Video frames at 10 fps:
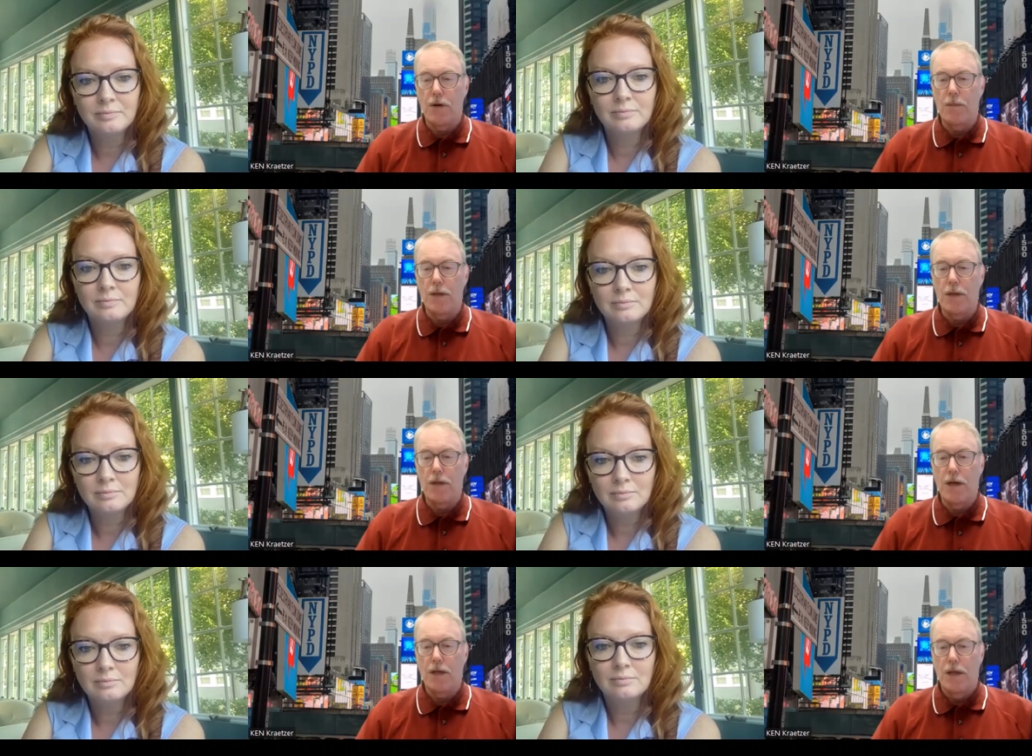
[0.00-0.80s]
Speaker 1: from
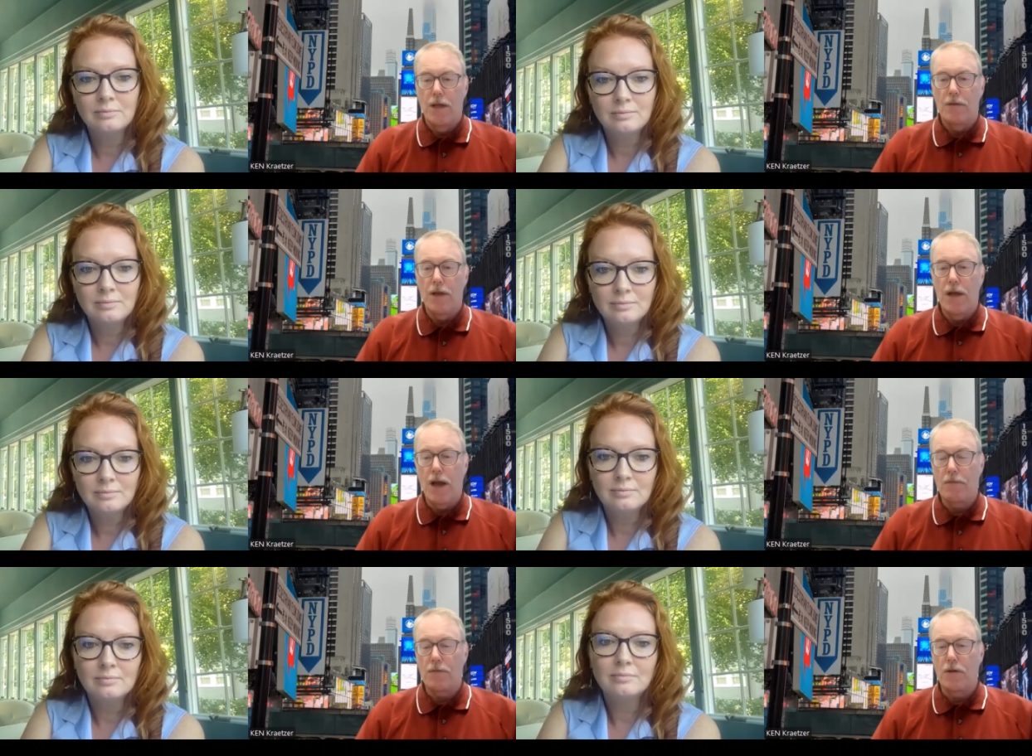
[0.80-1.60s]
the uh, day
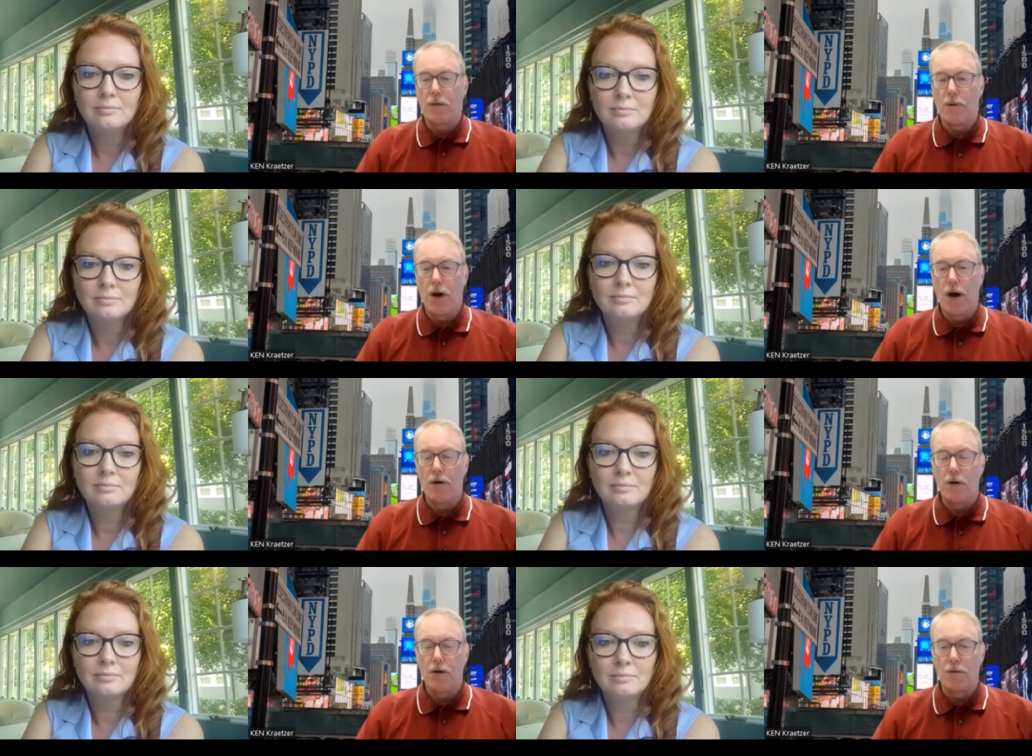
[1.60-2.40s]
after the
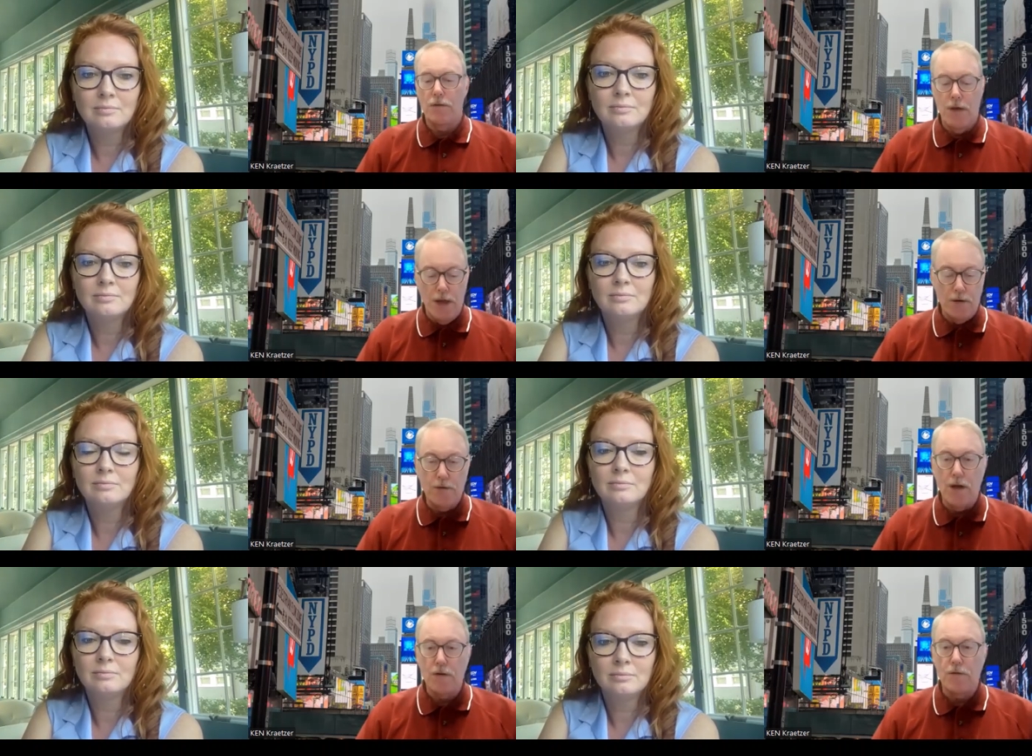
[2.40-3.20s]
prior year's
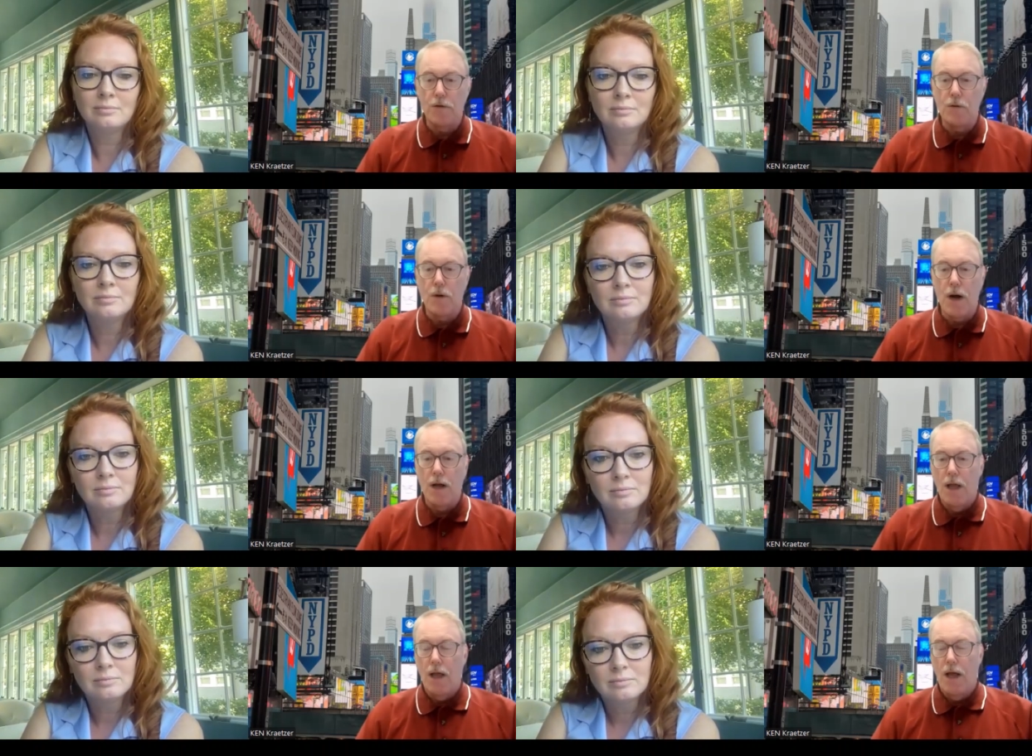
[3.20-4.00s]
event uh,
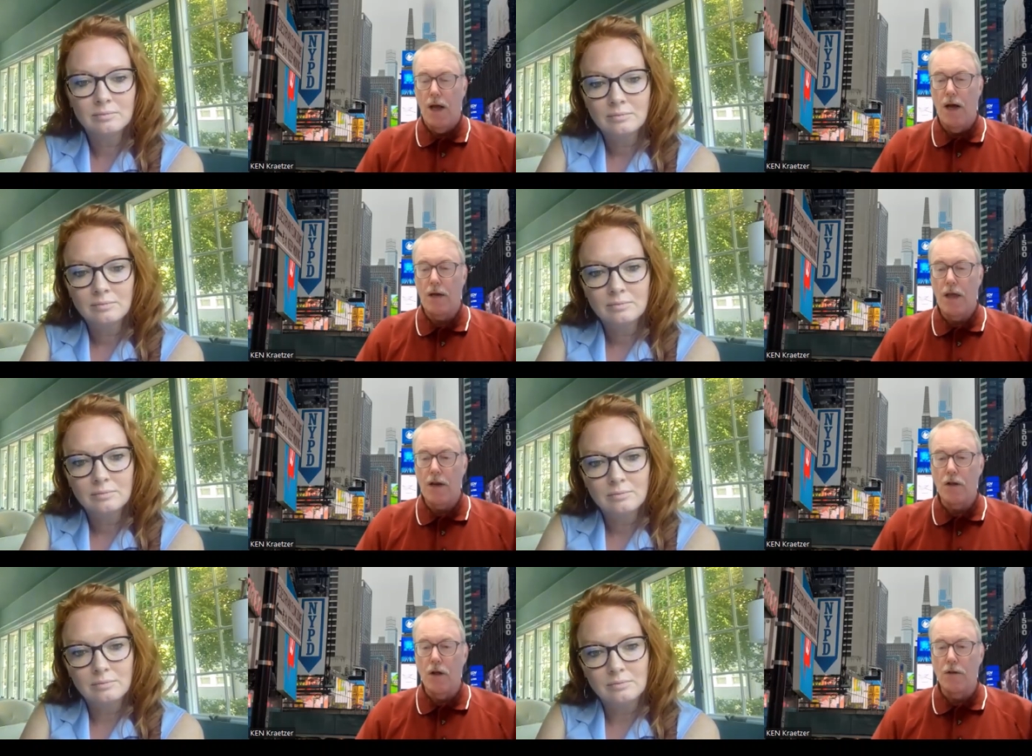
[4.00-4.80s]
to
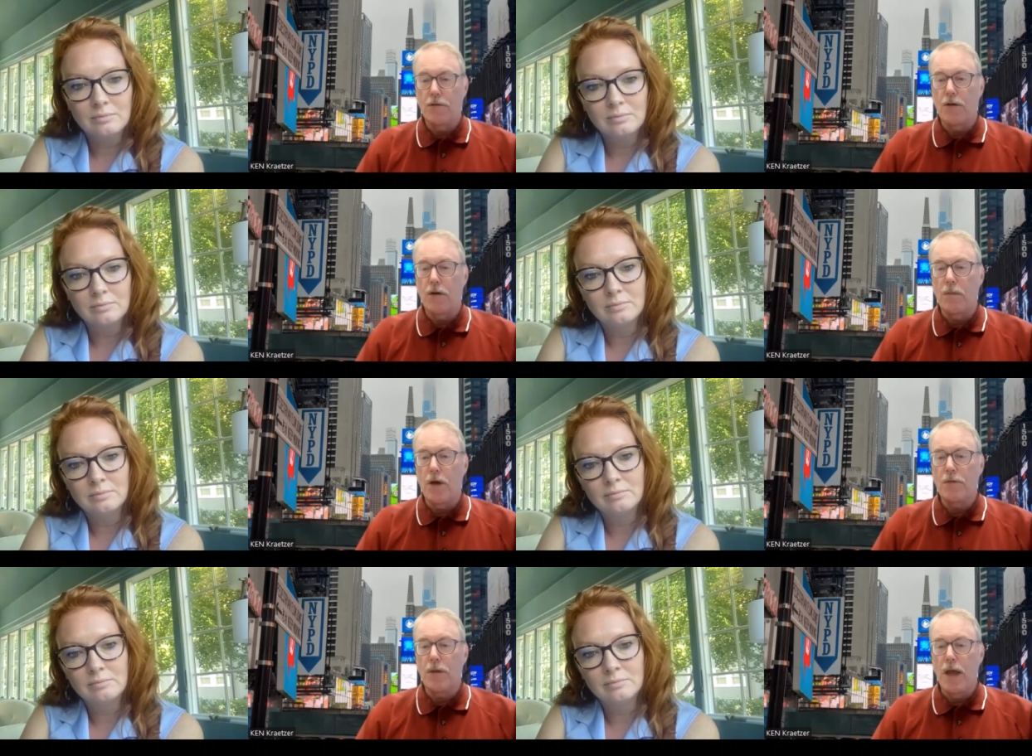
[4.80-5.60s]
getting close under a
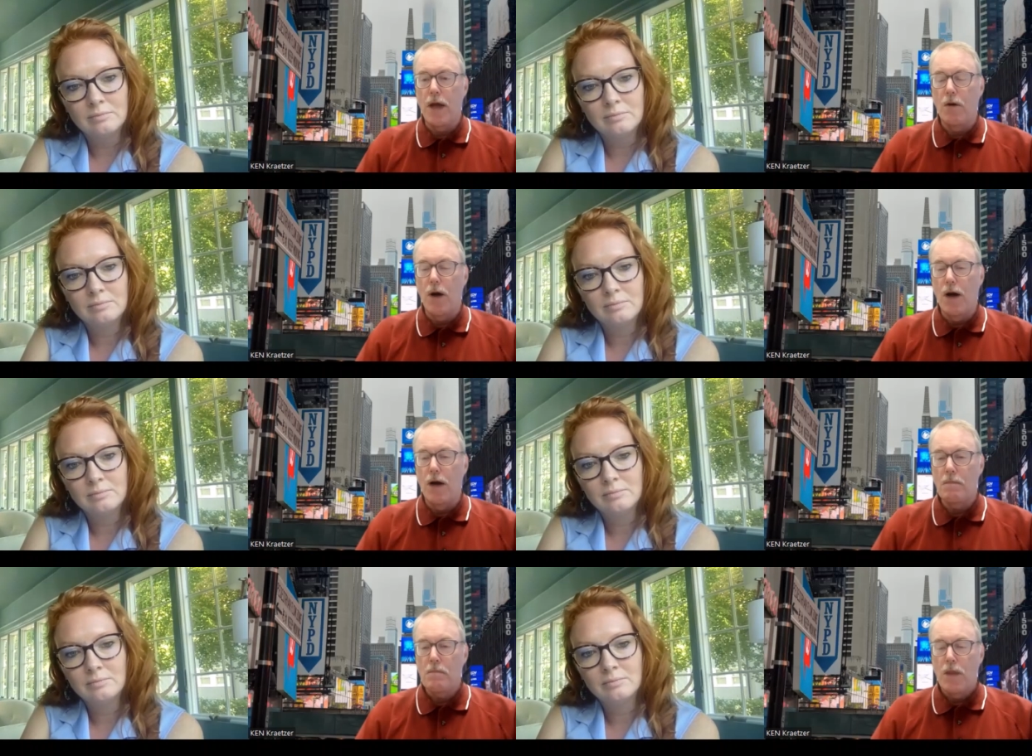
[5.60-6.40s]
month
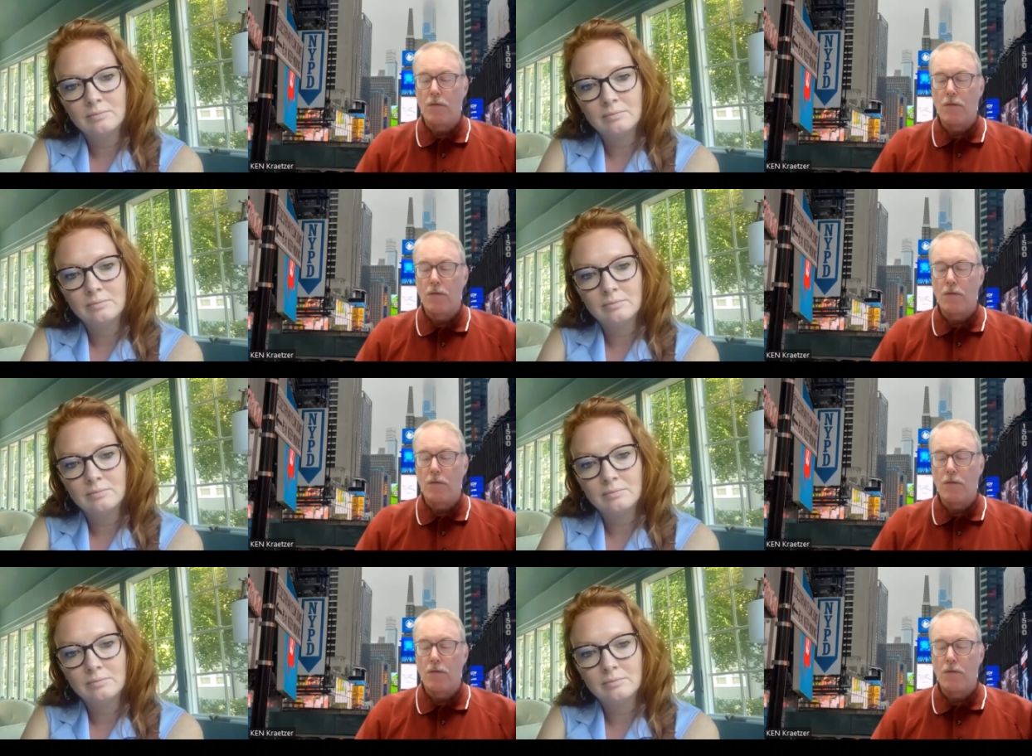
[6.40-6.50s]
now.